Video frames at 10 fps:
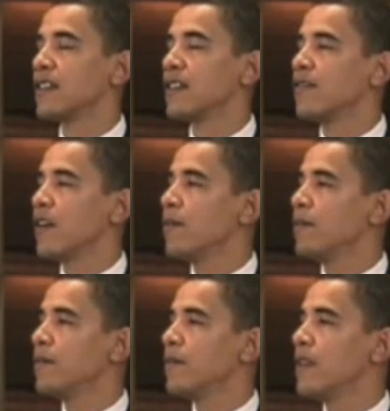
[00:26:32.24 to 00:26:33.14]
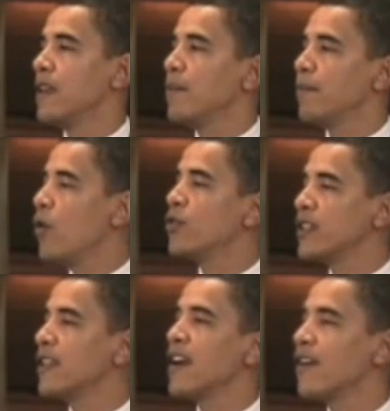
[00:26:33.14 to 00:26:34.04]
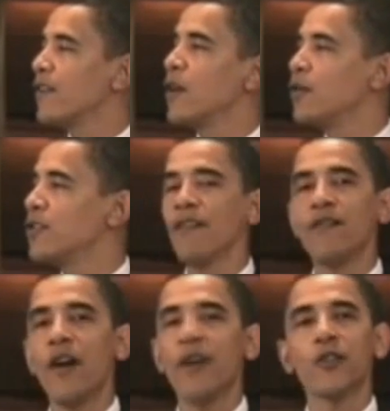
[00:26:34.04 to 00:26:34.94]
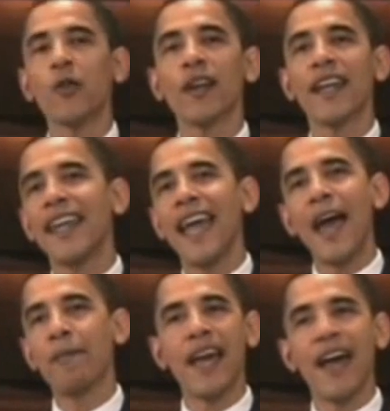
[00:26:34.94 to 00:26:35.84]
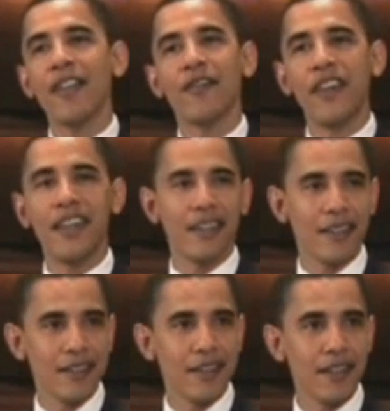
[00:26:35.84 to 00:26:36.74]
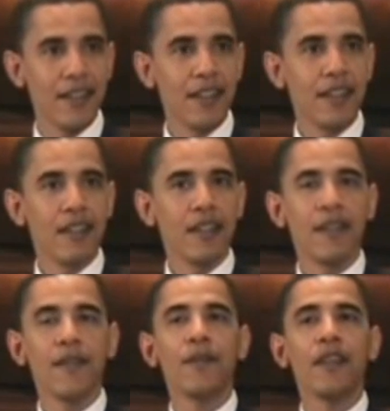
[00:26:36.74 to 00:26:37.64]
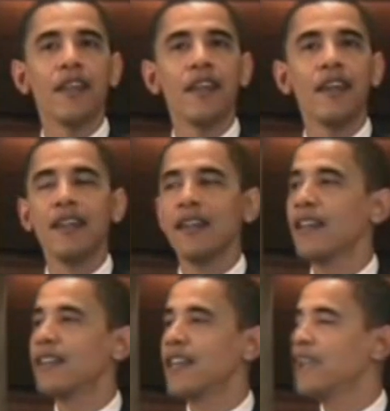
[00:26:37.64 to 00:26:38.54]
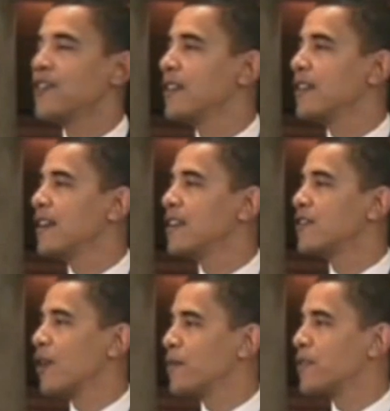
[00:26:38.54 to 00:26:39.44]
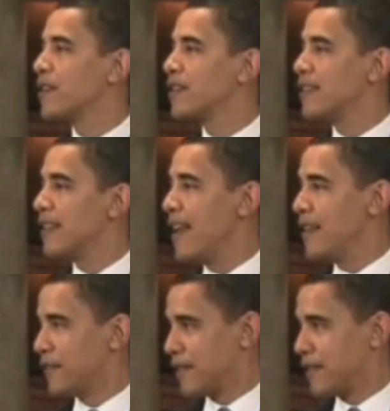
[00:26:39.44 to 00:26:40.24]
from imposing their views on folks who were getting happy out in the fields and teaching Scripture to slaves.